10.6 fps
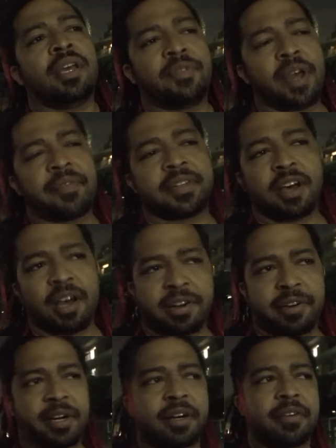if you have a
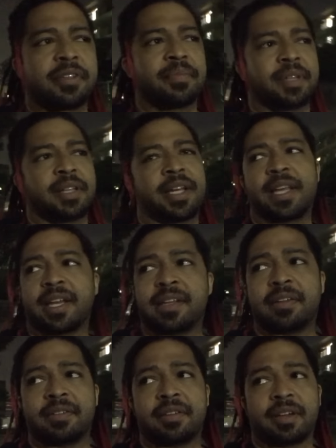daughter or something like that, and
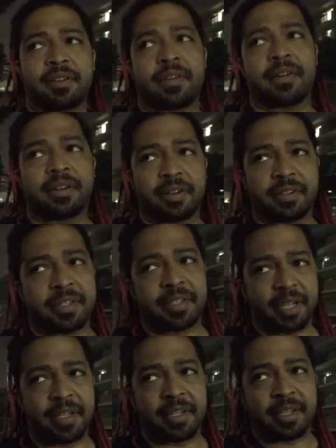your daughter or your
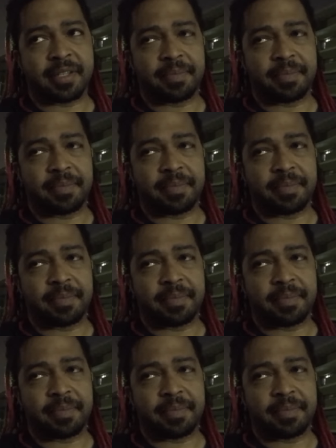son does